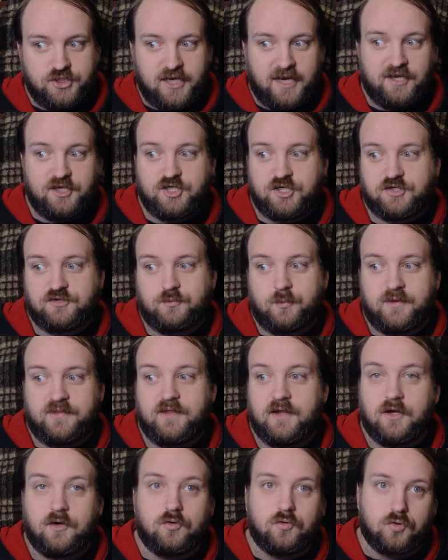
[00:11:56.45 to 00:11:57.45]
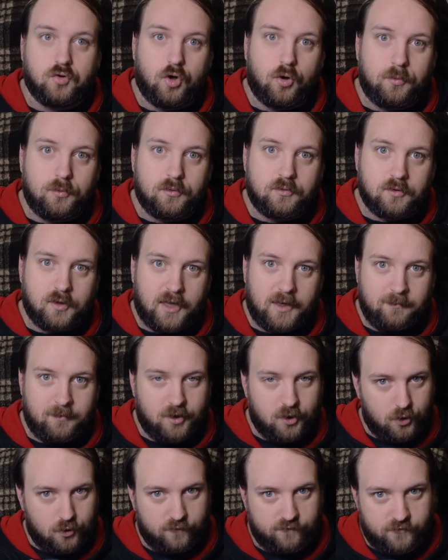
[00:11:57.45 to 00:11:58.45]
changes within global
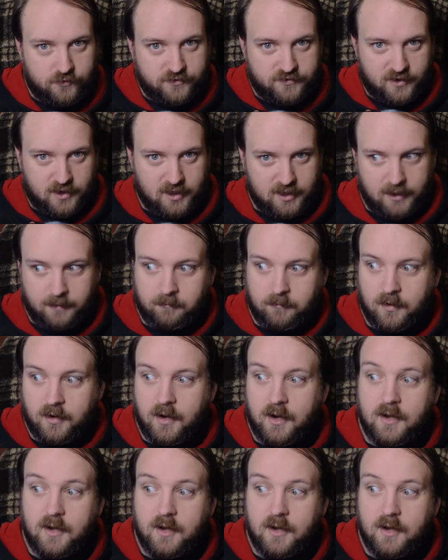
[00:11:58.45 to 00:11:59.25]
climate over time.